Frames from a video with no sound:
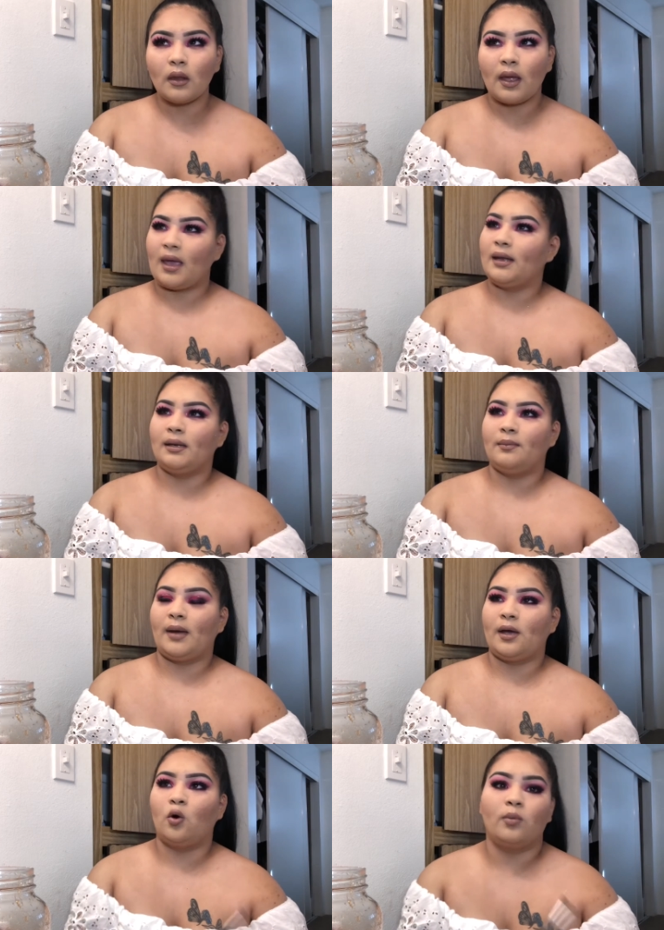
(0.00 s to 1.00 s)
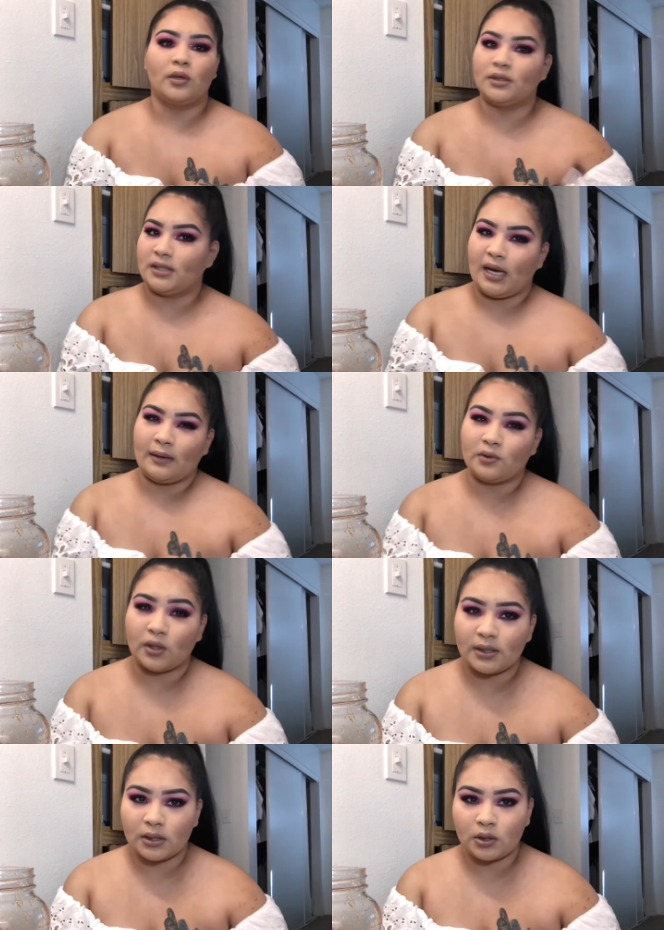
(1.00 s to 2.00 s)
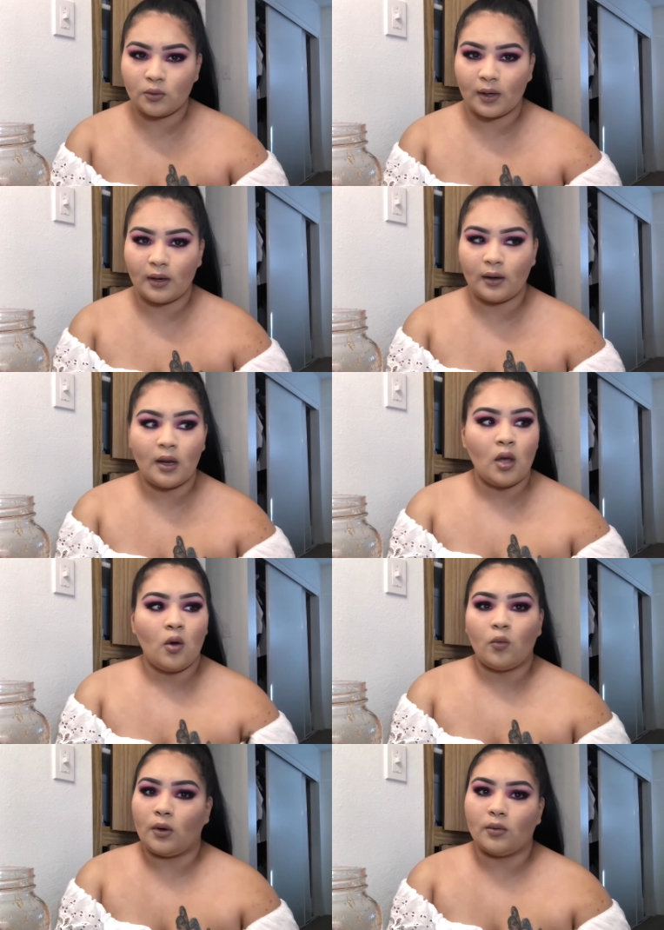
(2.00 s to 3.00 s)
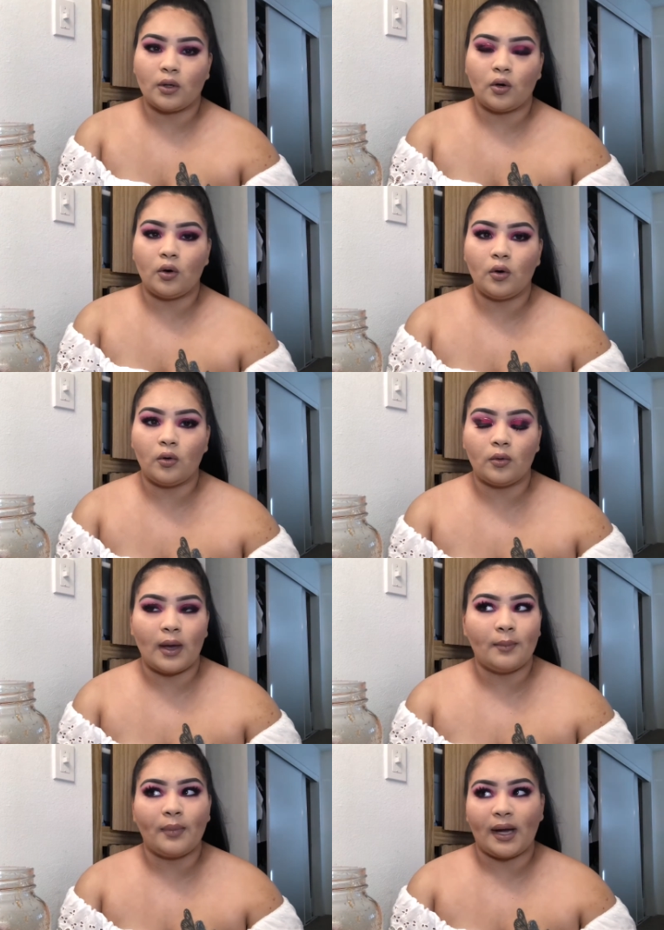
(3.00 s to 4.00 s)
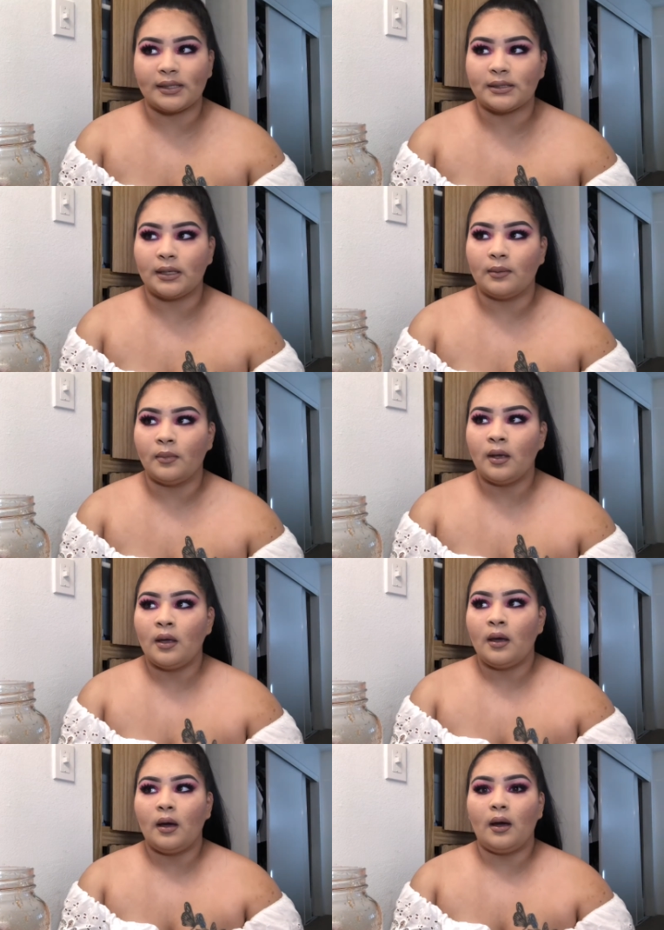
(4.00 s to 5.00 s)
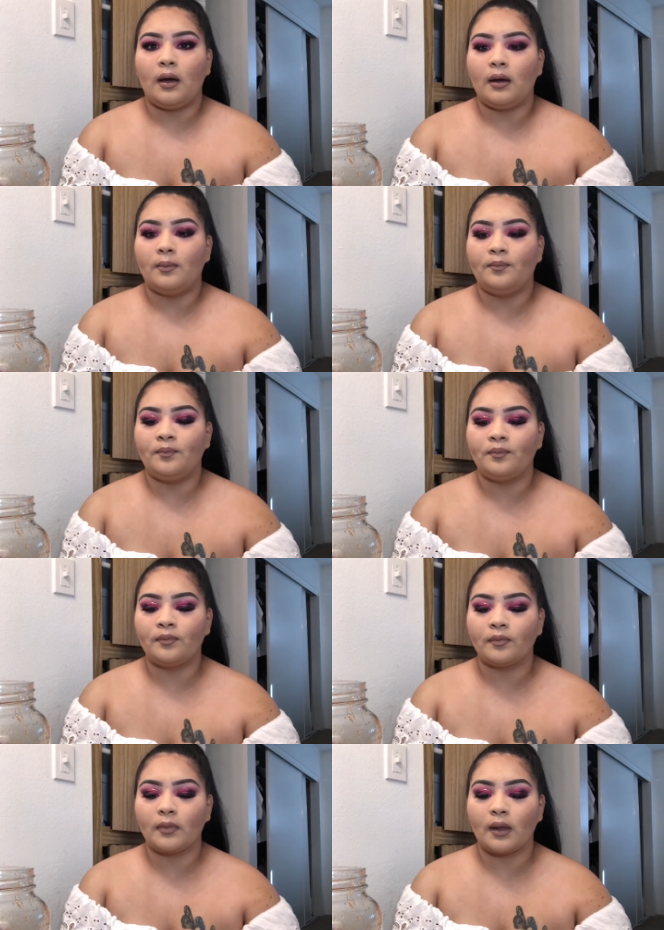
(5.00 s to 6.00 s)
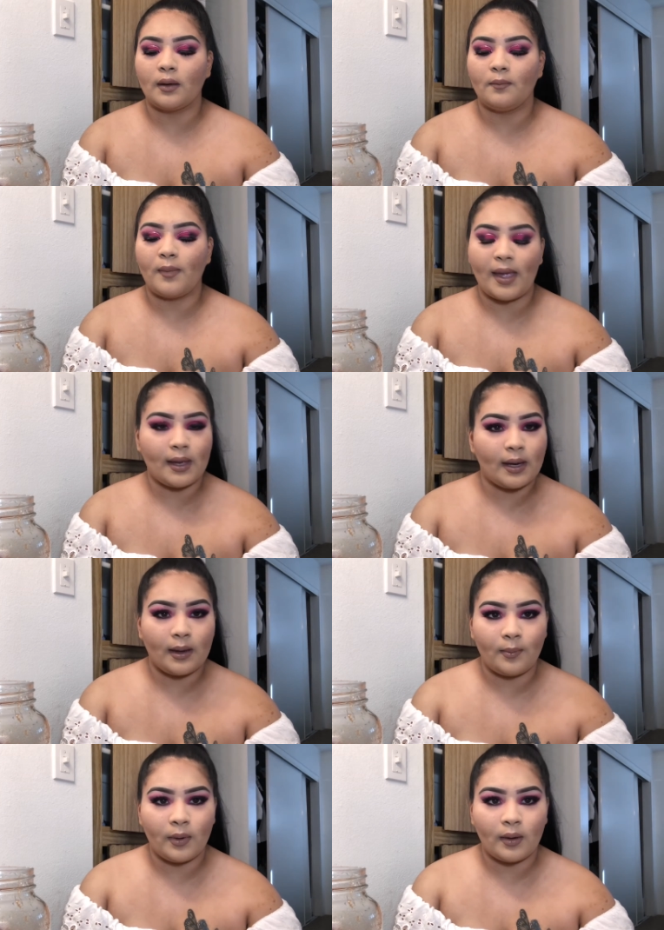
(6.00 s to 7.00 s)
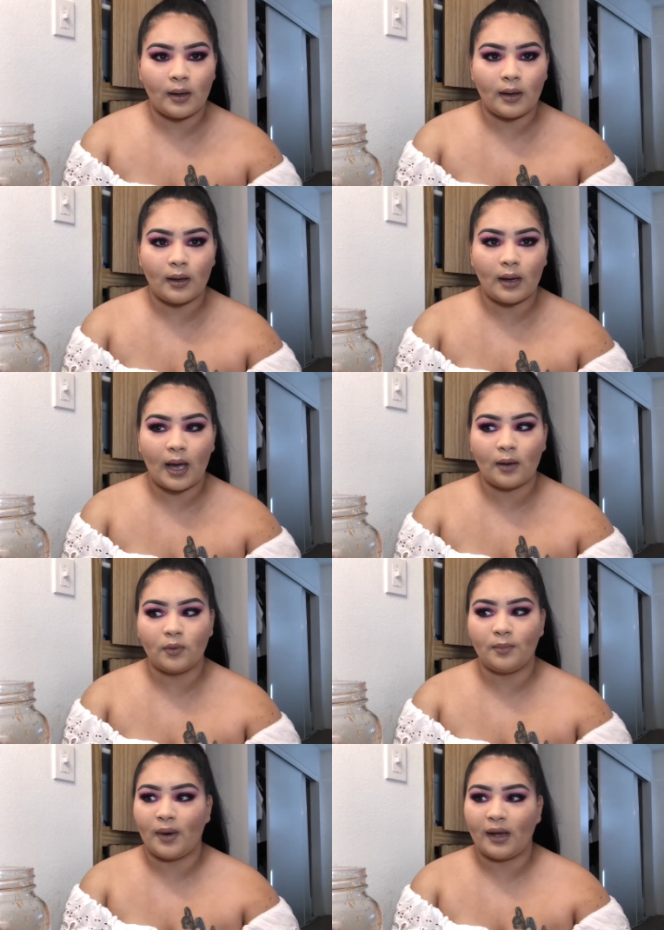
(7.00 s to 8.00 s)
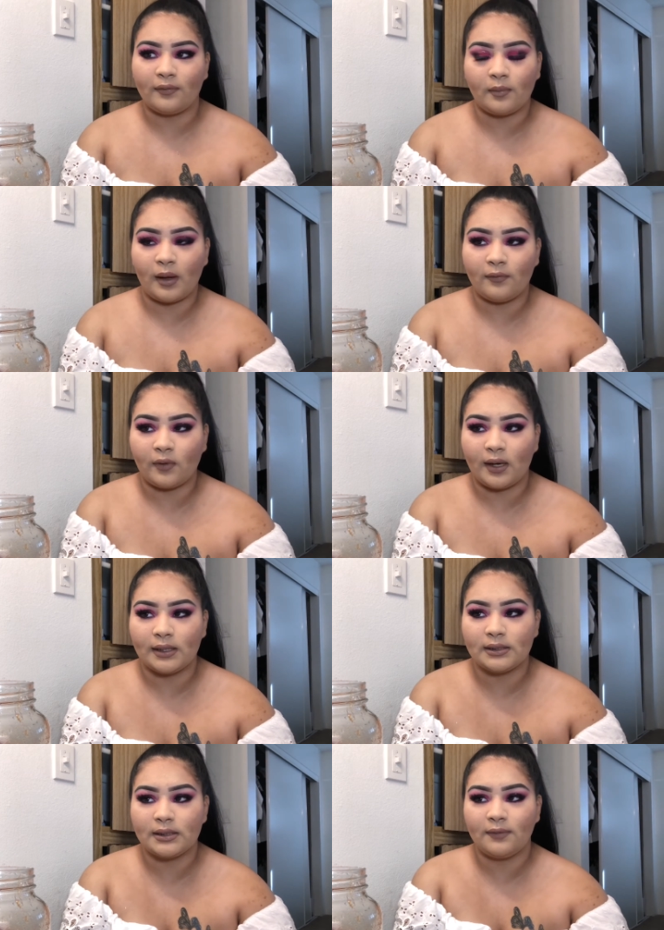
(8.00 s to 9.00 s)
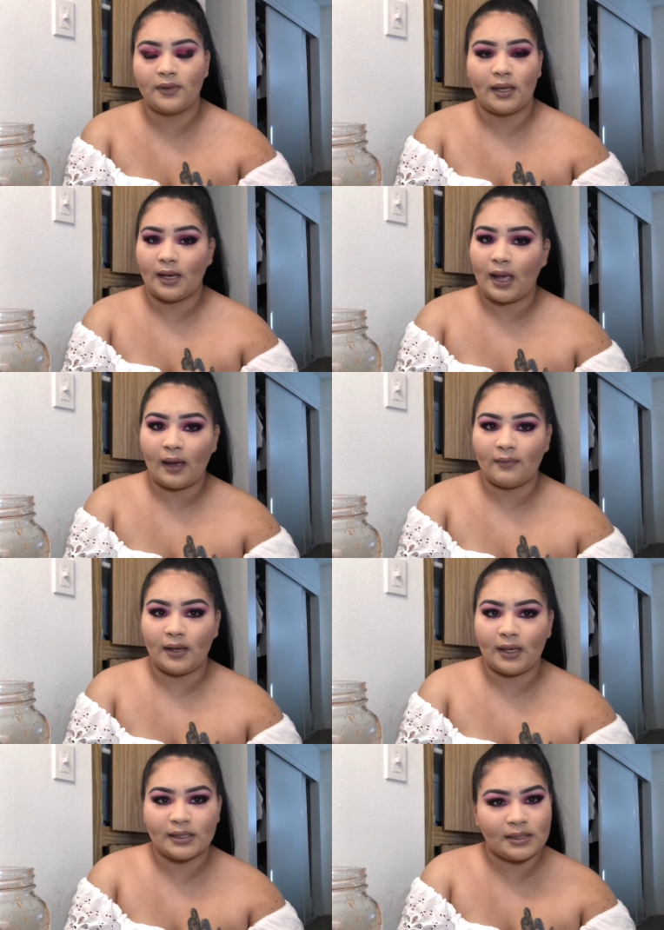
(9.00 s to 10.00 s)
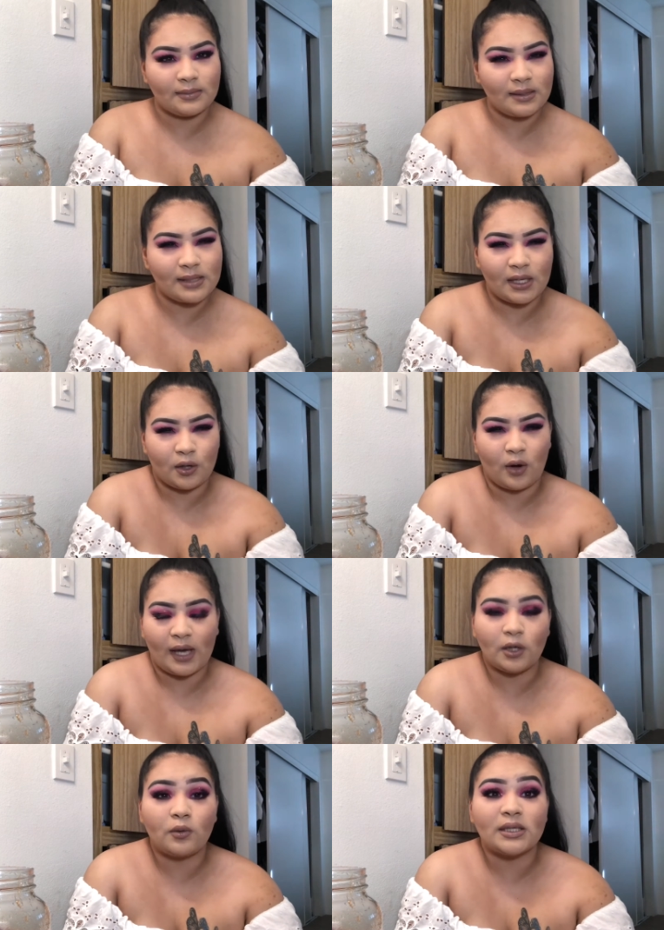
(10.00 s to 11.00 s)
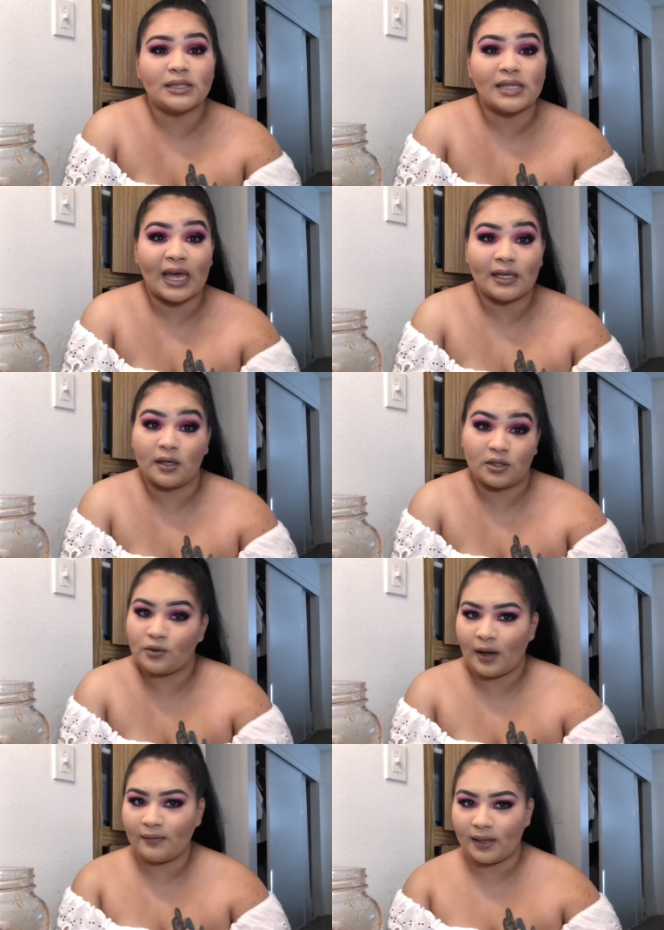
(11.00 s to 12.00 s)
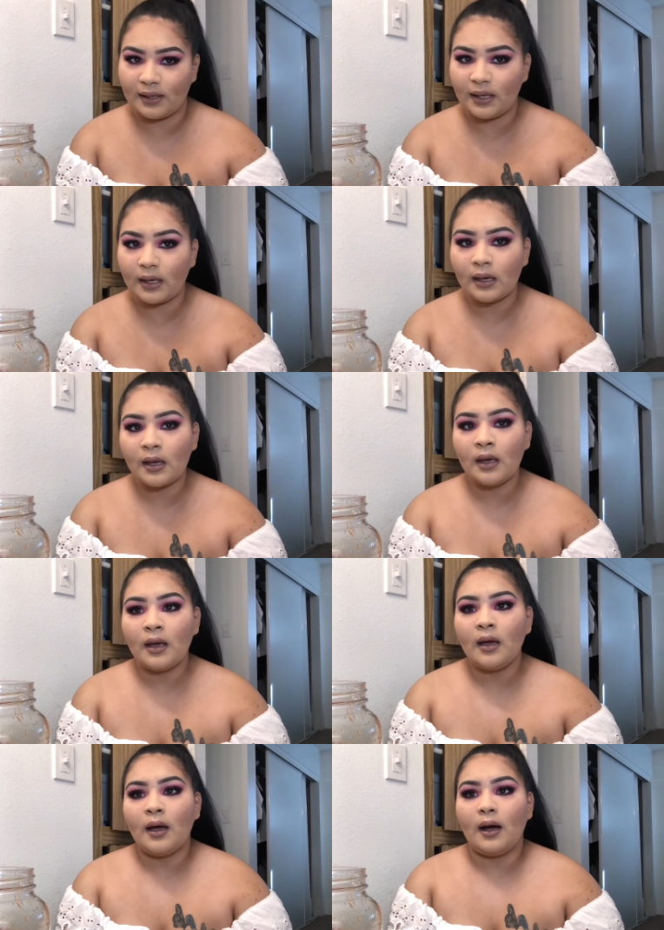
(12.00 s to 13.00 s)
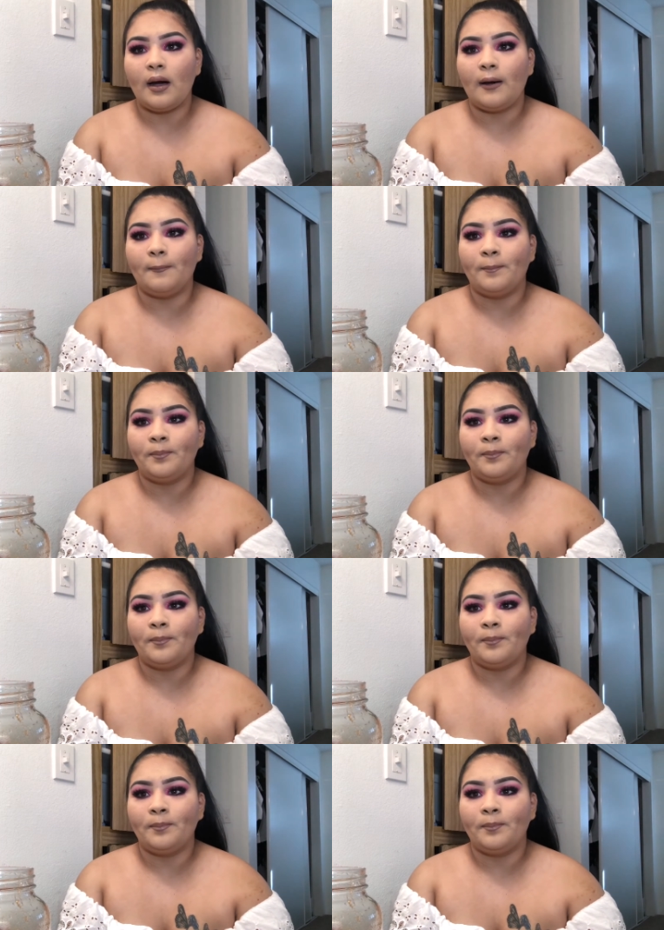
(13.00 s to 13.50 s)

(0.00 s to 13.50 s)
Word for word: and my homegirls didn't have dresses to wear, we would go and buy some. Um, makeup, I would buy for my friends if they didn't have any. Cause sometimes I know I know what it's like not to have anything. Um,